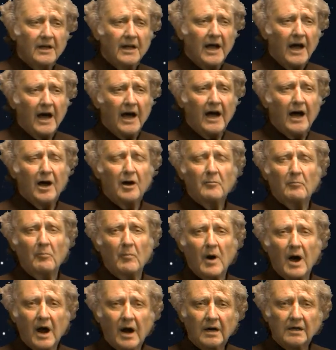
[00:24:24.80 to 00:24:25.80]

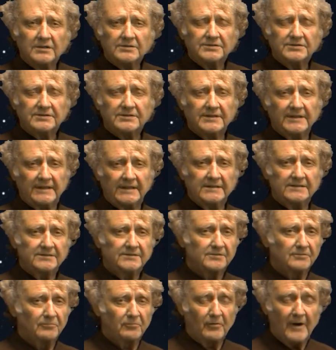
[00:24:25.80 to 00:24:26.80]
Mars
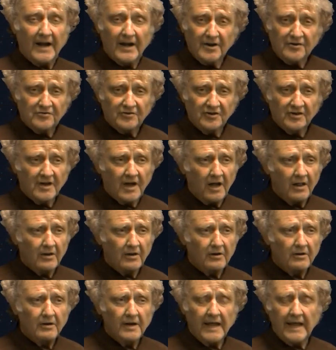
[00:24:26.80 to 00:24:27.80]
is reddish in
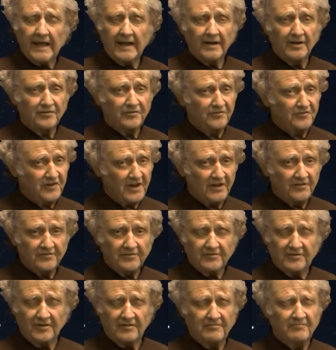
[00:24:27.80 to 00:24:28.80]
color, and it's
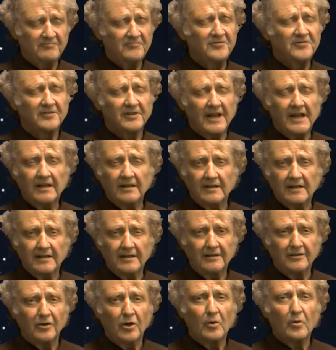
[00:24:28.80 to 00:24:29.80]
just to slightly
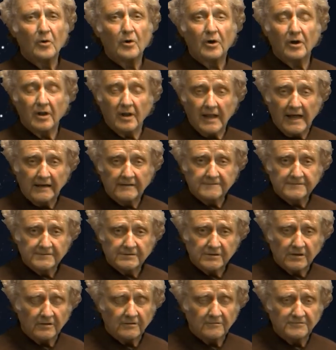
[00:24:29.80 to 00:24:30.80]
lower
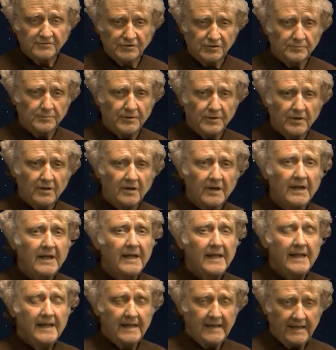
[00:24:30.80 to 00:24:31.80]
left of Jupiter,
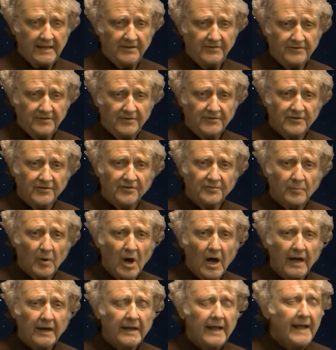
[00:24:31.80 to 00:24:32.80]
easy to
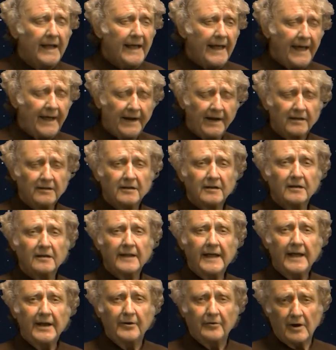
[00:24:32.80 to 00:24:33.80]
spot. And a little
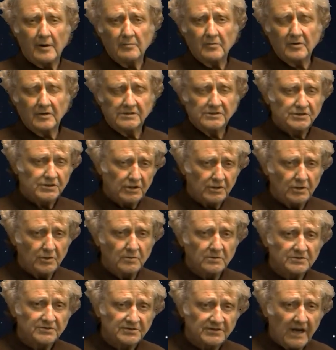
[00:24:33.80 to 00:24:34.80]
later, I'm going to show
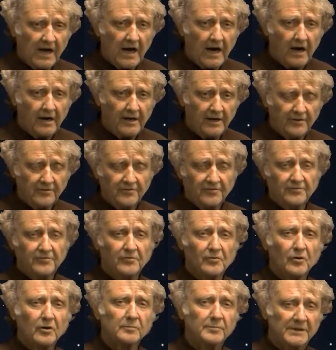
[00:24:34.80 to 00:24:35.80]
you a star in
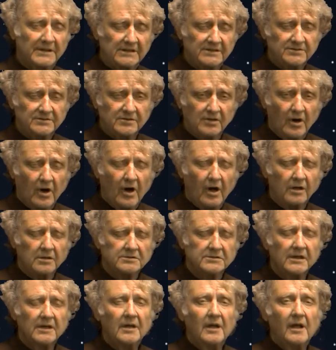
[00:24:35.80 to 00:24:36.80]
Scorpius called